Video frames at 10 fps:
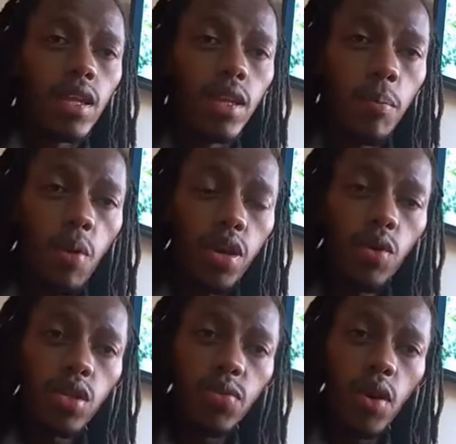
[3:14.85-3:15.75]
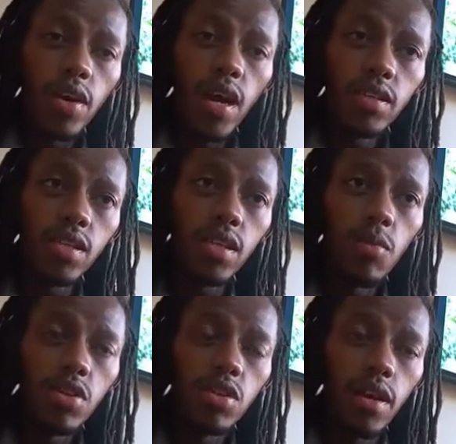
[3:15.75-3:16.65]
The body was found at City
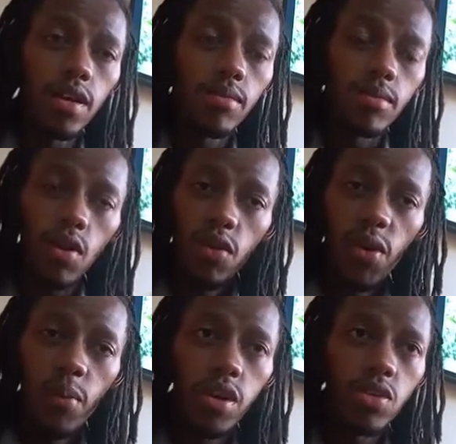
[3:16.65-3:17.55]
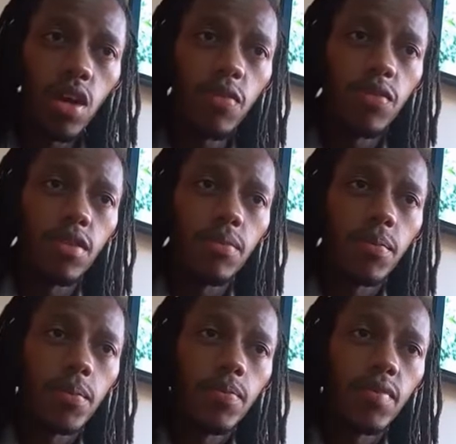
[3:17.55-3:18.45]
Mortuary on February 12th,
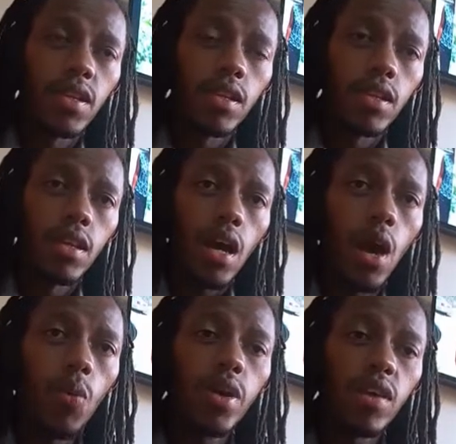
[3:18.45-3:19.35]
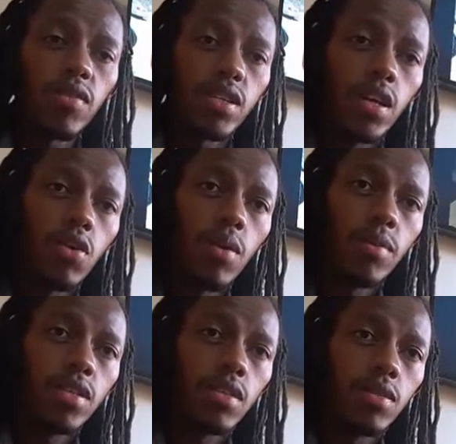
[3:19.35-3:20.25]
a week after she had gone
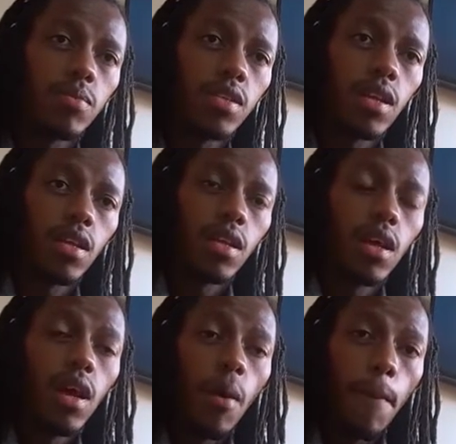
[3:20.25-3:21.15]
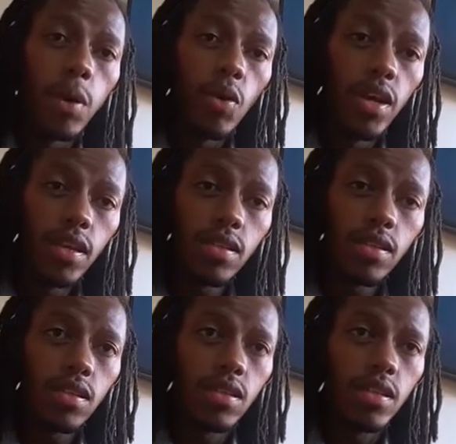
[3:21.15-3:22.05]
missing. Police
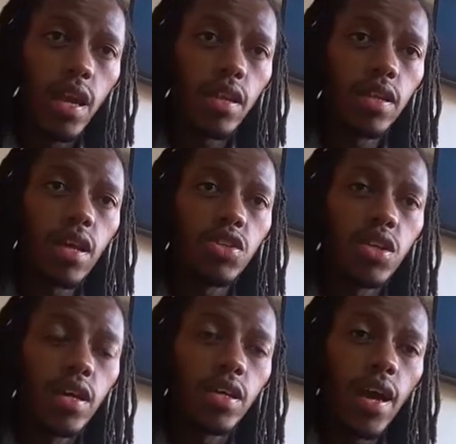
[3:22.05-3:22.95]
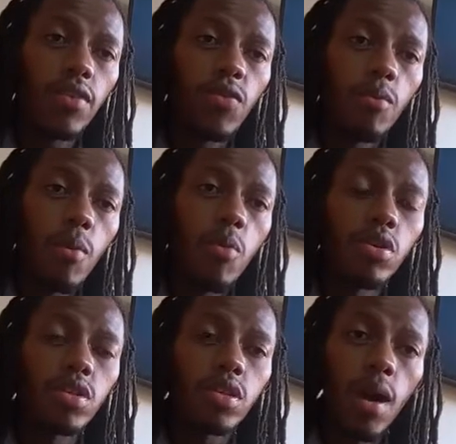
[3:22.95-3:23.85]
said that she had died from a
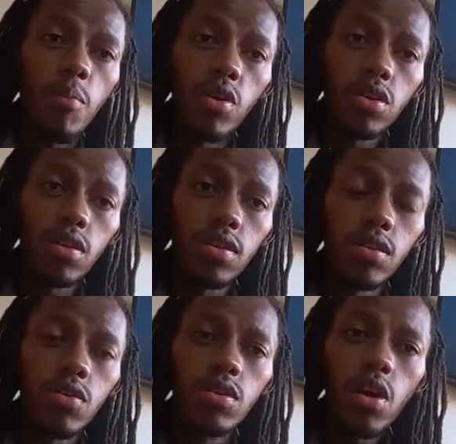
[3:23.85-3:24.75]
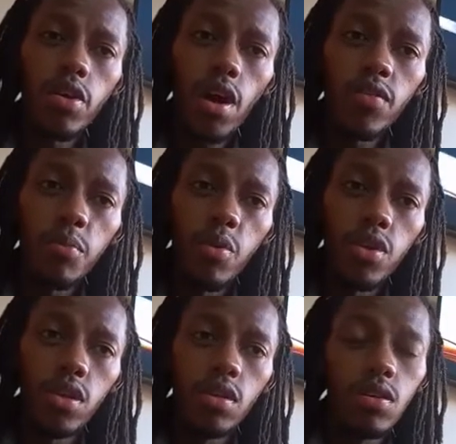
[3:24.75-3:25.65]
botched abortion, because now you have the
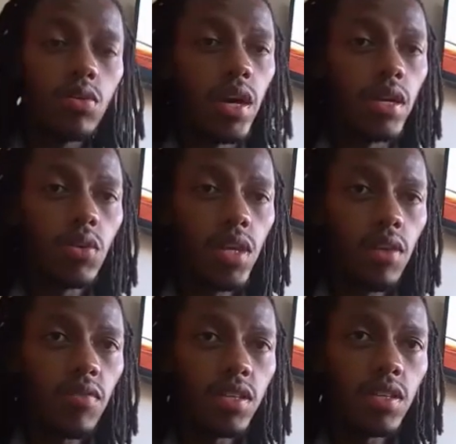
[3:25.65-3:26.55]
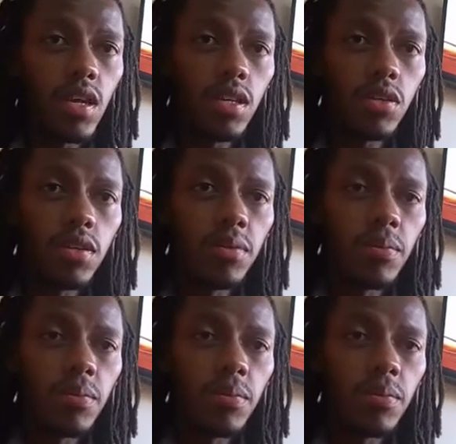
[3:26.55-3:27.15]
body, you can do the investigation.